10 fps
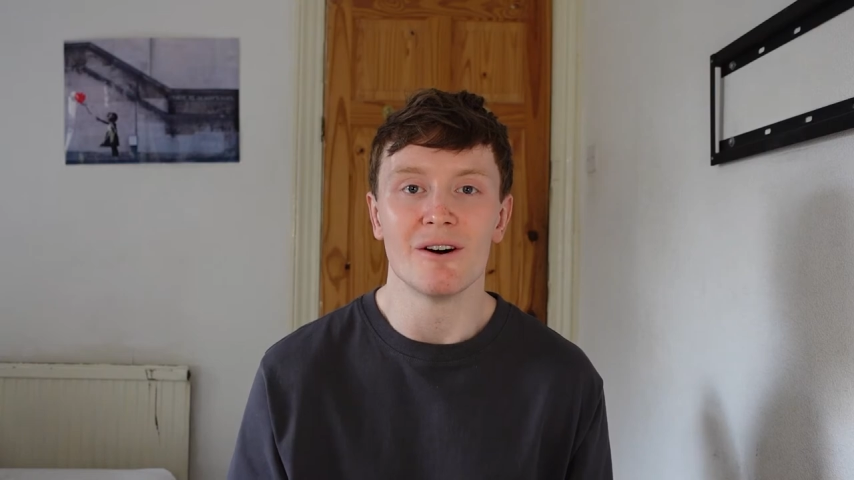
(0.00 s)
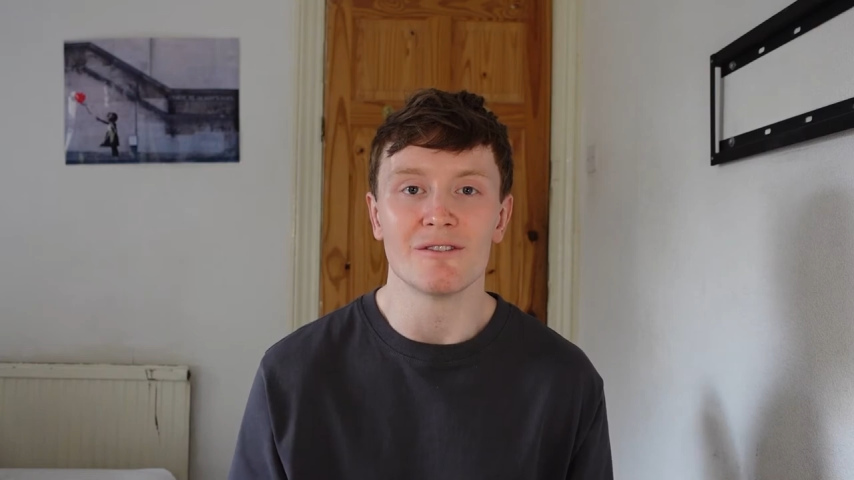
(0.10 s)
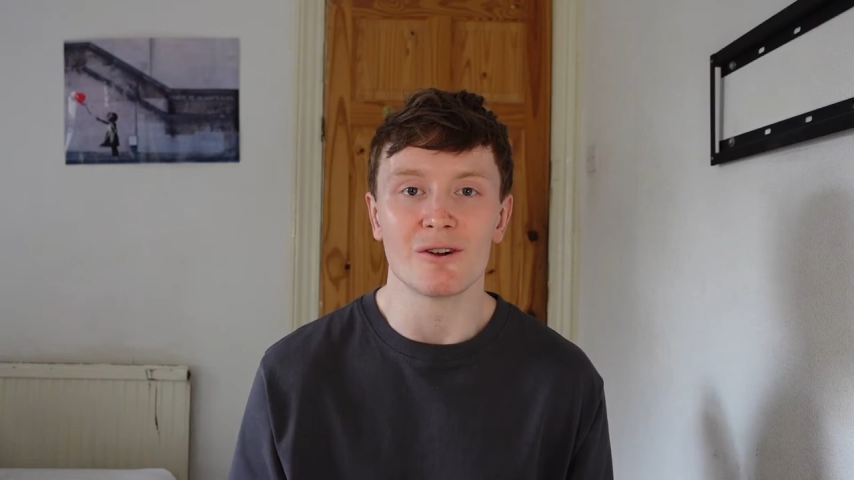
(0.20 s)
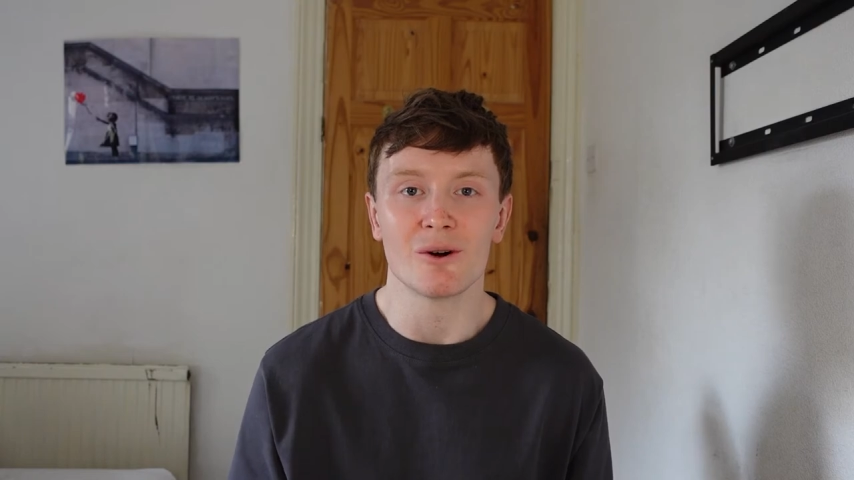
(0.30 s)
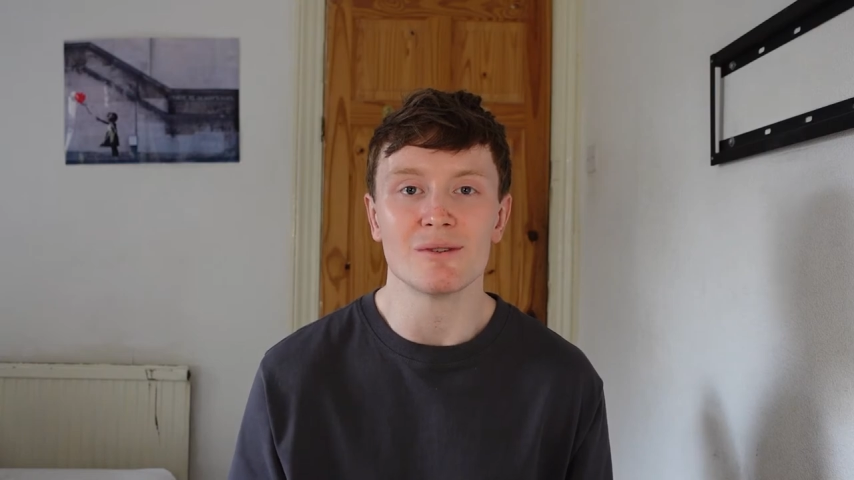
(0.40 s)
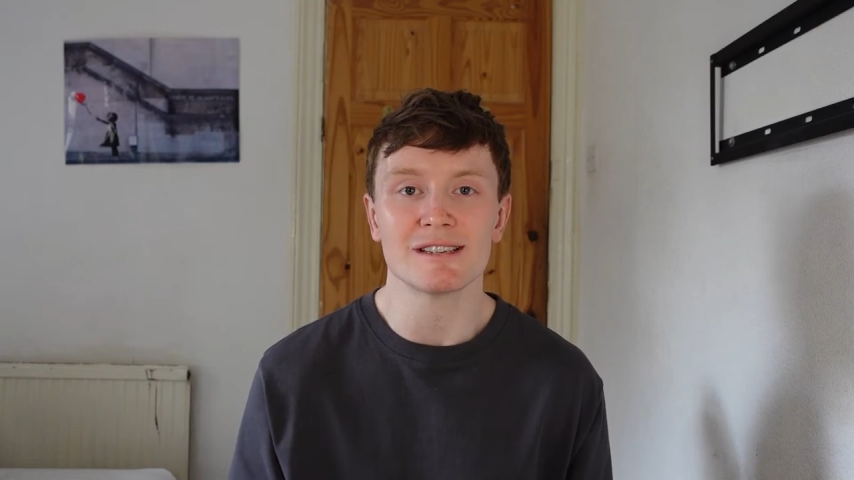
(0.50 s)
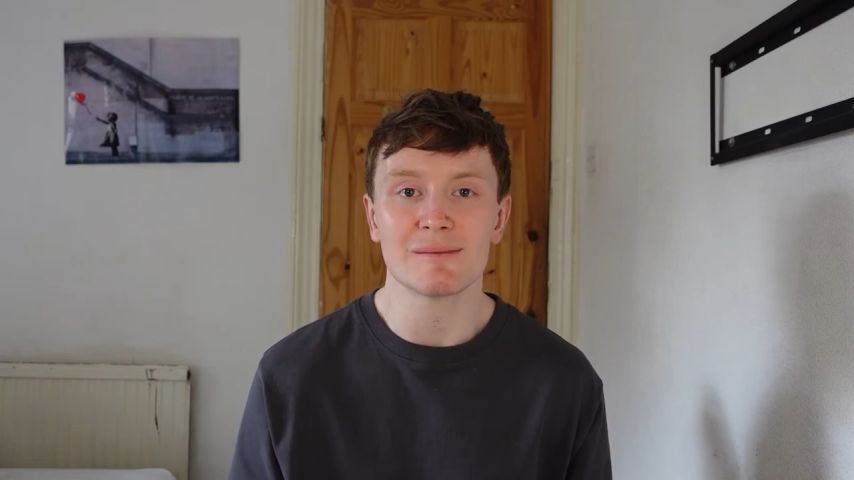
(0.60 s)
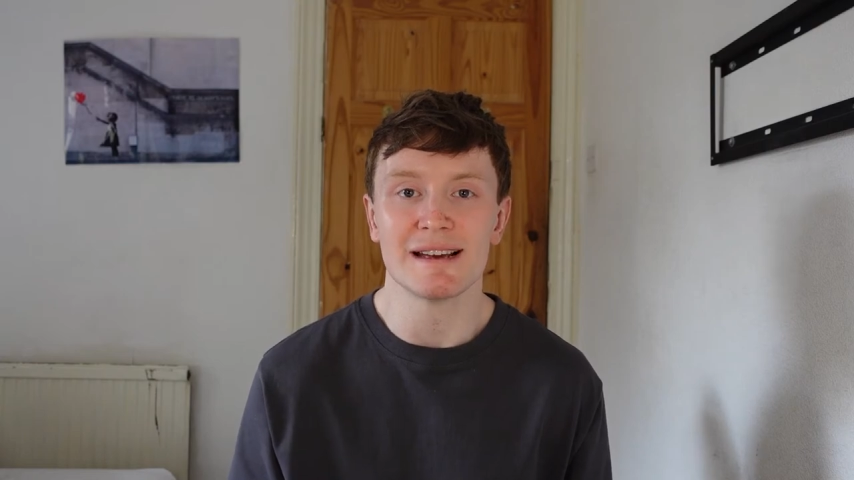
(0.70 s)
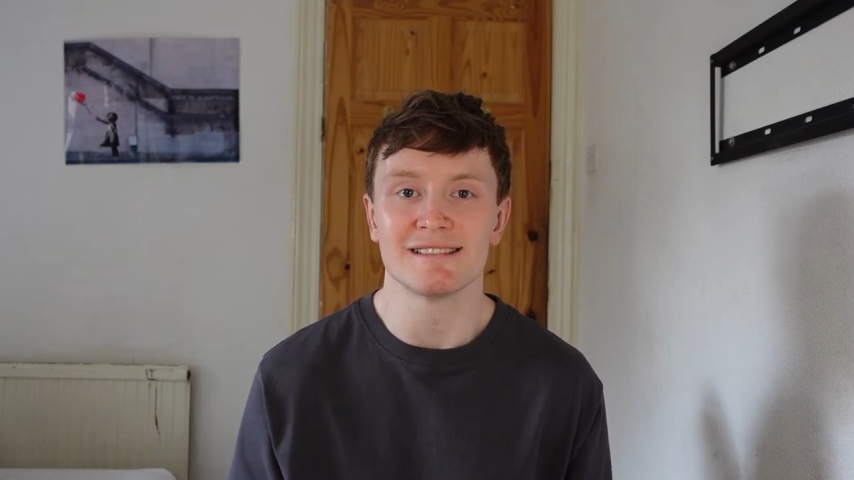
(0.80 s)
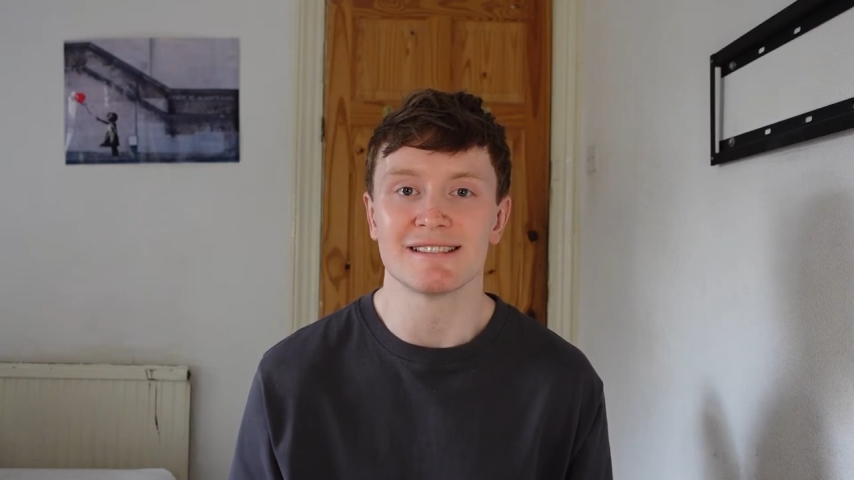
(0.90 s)
of the
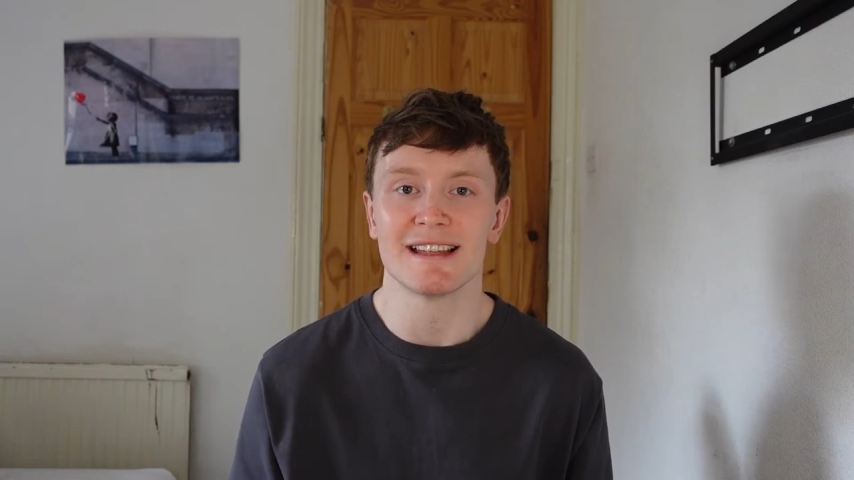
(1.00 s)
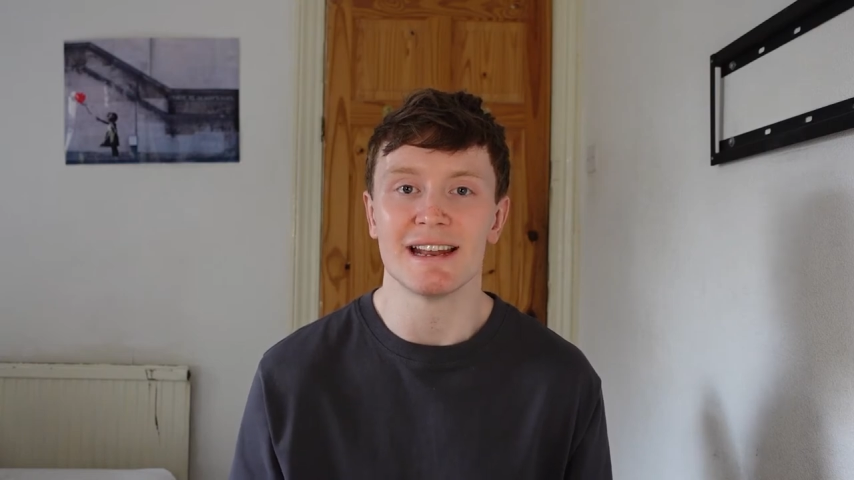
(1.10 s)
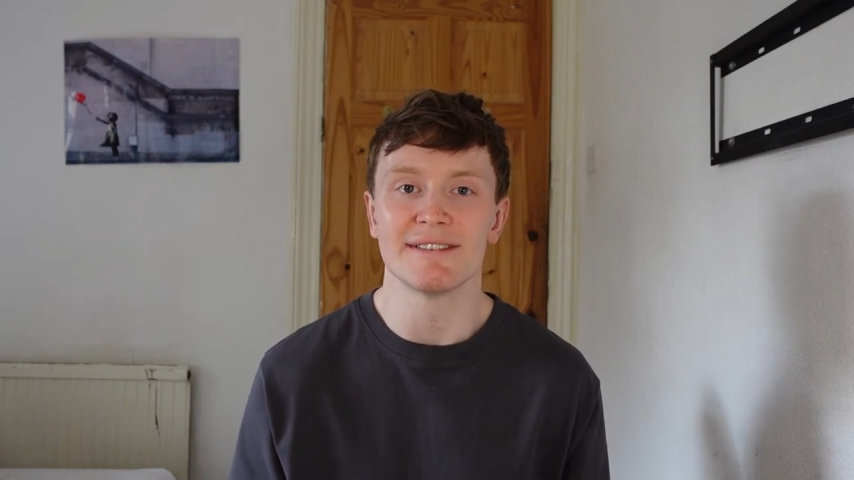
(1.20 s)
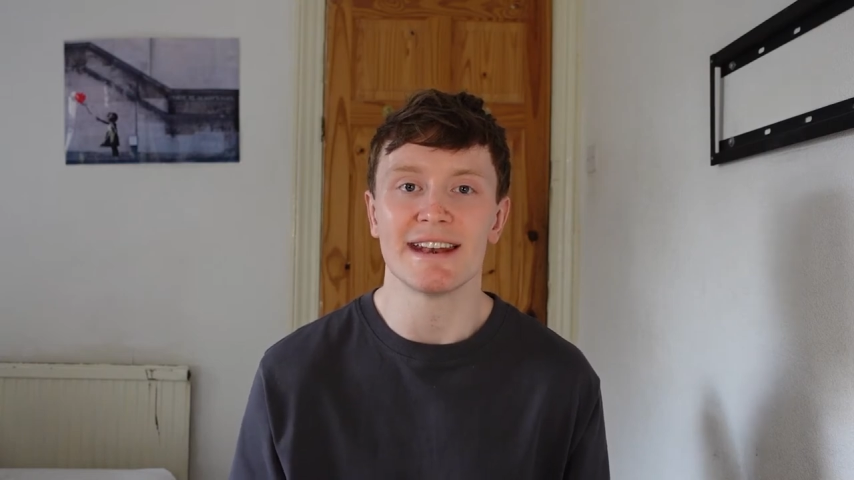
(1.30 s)
coolest places to live